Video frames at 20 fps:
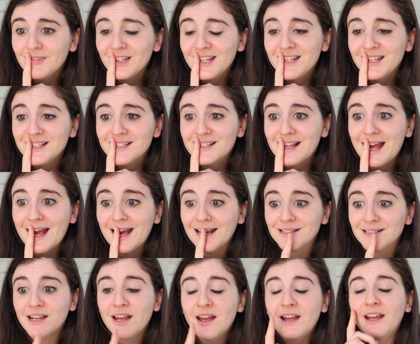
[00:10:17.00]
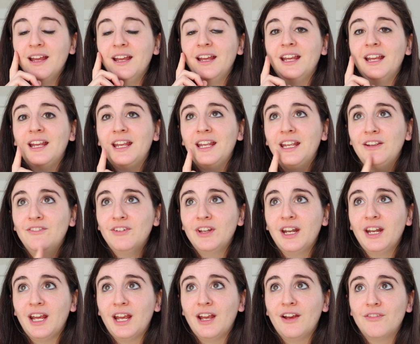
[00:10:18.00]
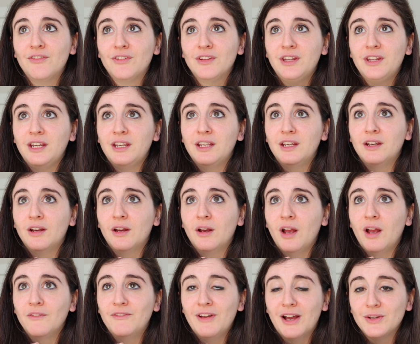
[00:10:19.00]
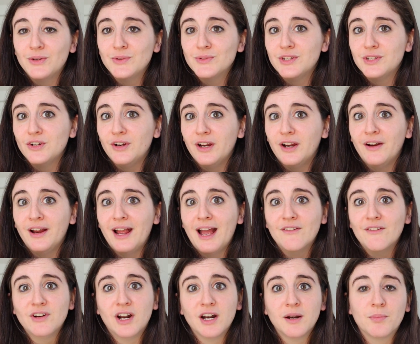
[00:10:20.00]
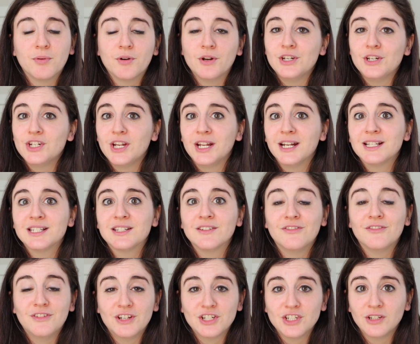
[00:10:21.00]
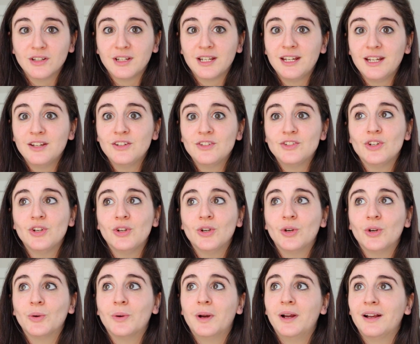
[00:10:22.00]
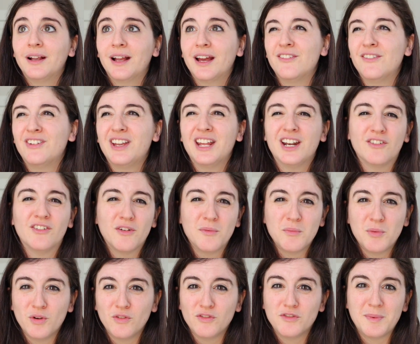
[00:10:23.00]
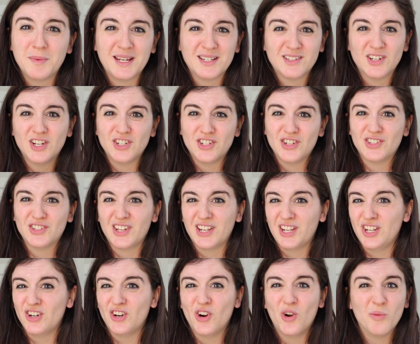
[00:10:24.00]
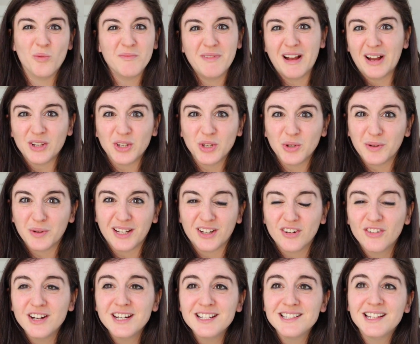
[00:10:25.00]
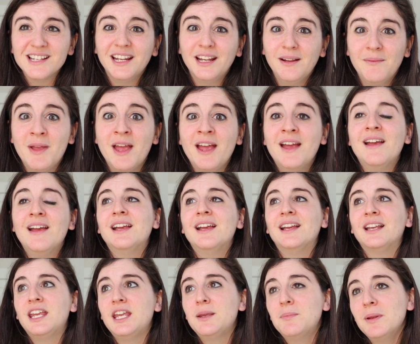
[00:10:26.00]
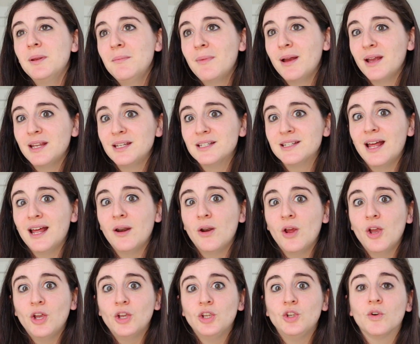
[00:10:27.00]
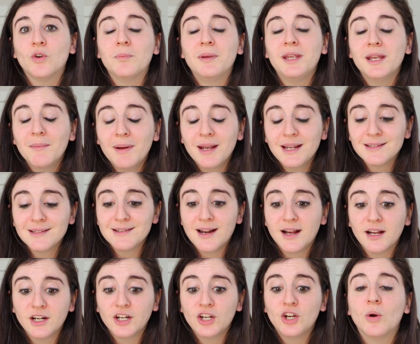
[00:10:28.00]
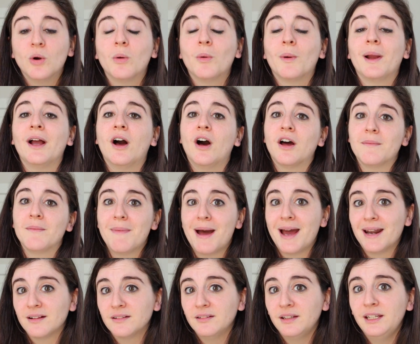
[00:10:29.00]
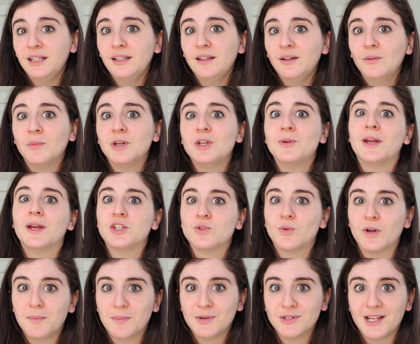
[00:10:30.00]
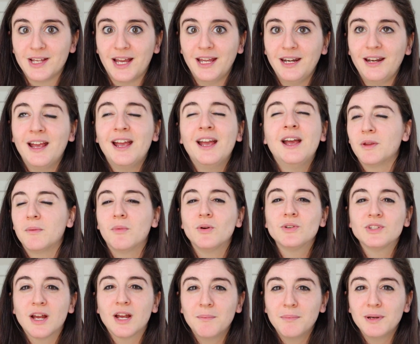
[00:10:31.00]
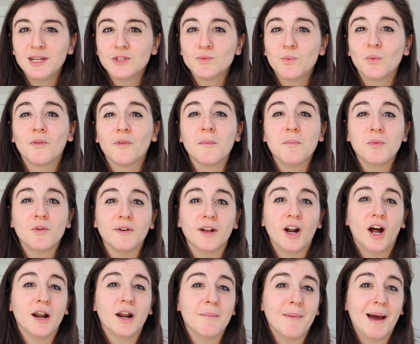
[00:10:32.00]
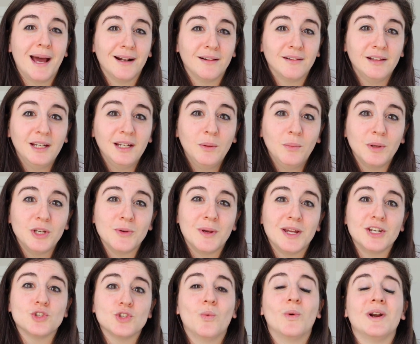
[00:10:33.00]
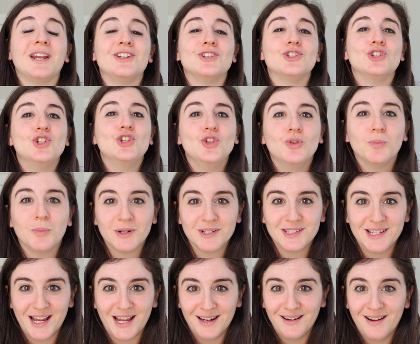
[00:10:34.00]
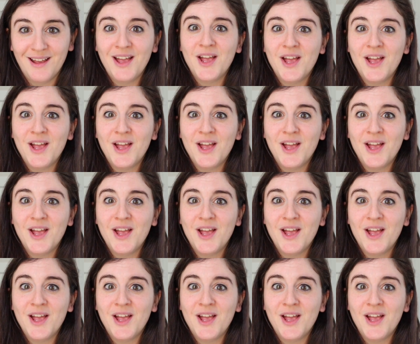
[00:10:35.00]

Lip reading: is that even if the values in your area have not appreciated sufficiently to kind of get it removed based on just like your home value increasing, keep in mind that your PMI is not going to go away automatically when you hit 20%. Most companies will remove it automatically when you hit 22%.